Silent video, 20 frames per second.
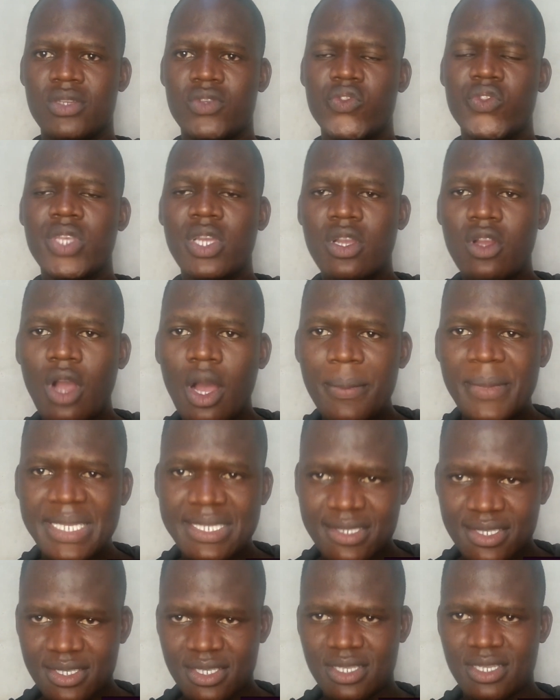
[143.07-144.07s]
to the
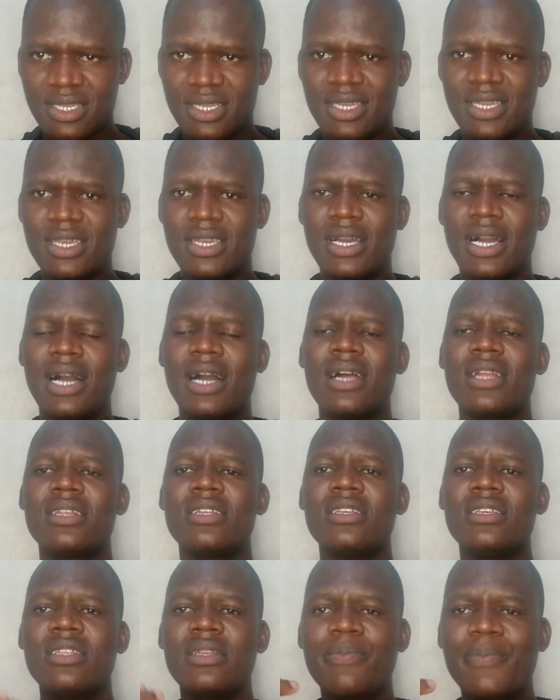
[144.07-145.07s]
committee, and he